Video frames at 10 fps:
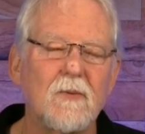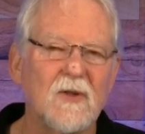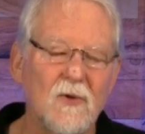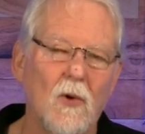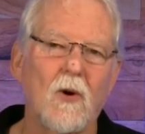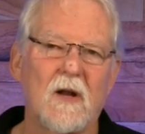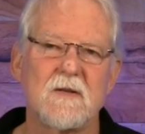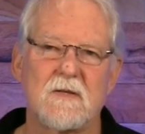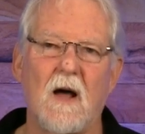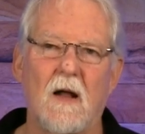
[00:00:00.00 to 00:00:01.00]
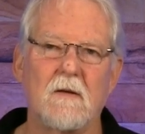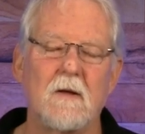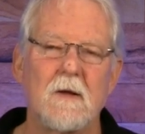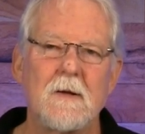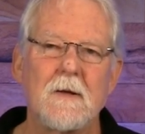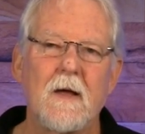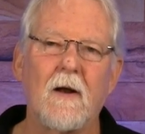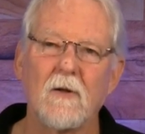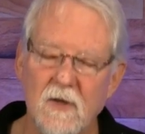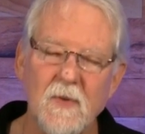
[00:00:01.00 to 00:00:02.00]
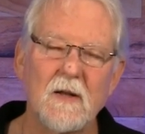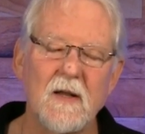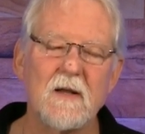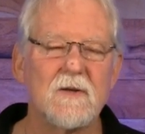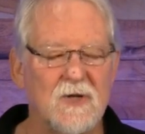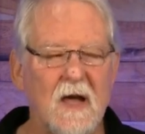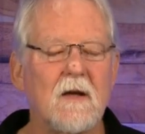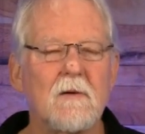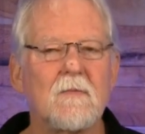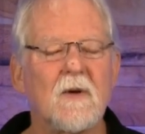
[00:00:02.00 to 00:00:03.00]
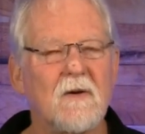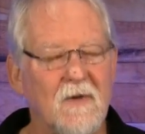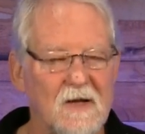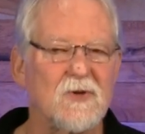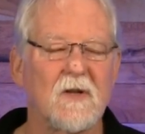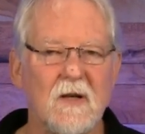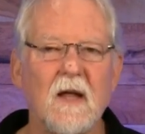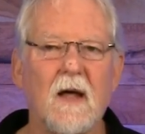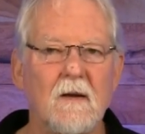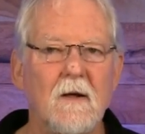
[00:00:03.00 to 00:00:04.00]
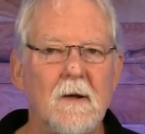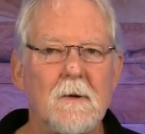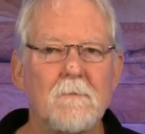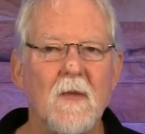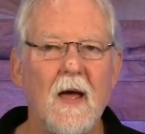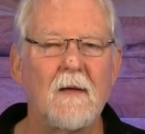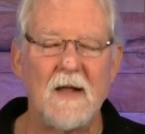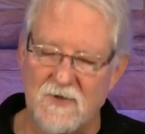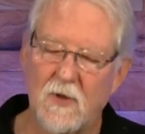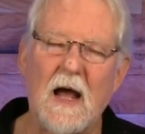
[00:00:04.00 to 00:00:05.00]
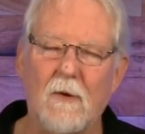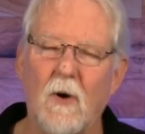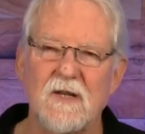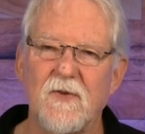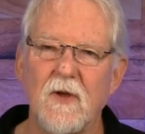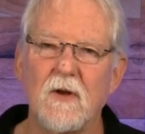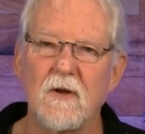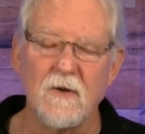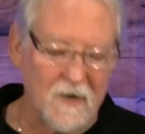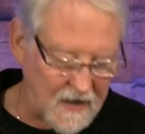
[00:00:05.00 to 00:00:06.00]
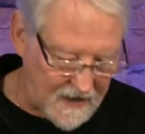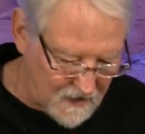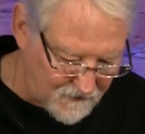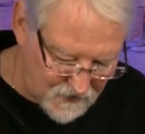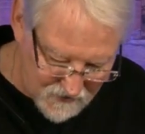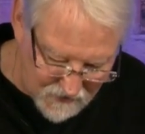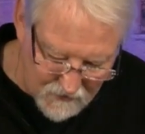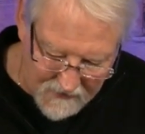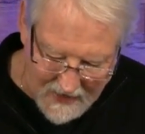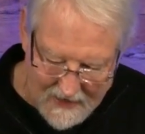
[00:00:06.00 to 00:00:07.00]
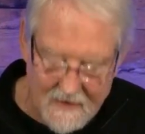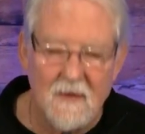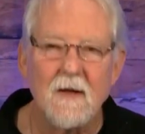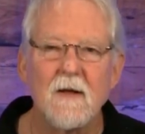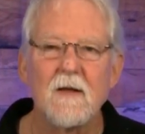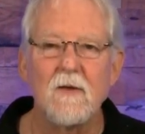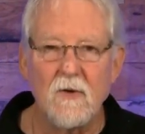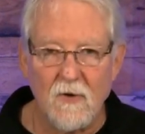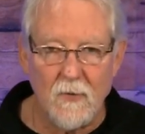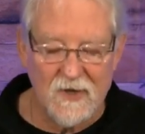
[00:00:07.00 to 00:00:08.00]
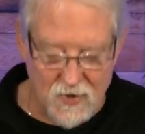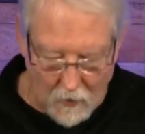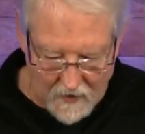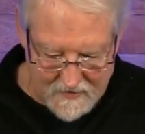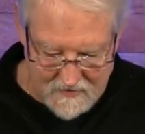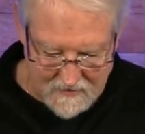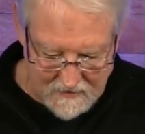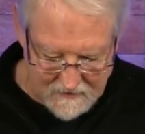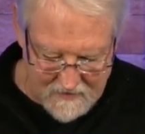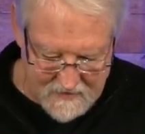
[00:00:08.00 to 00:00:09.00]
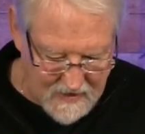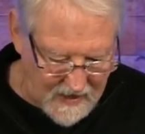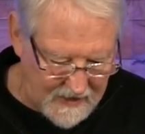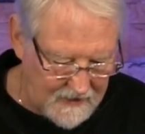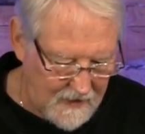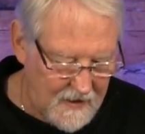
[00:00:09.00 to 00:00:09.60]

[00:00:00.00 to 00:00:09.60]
what the Lord has done. And ultimately, Jacob eventually did. And that's what God wants for you to do today. And if you do that, you can rejoice in this day